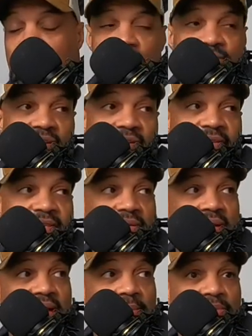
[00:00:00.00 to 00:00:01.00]
for your service
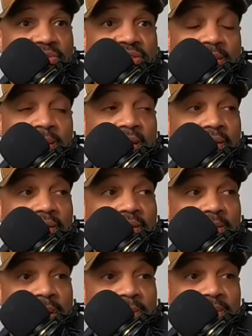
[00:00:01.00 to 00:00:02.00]
and all that bullshit. But yo,
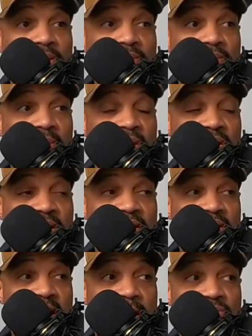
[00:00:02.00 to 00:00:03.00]
you people that do the
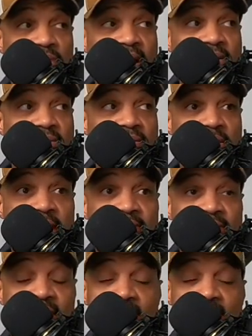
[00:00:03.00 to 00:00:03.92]
military jobs, yeah. you guys, you guys are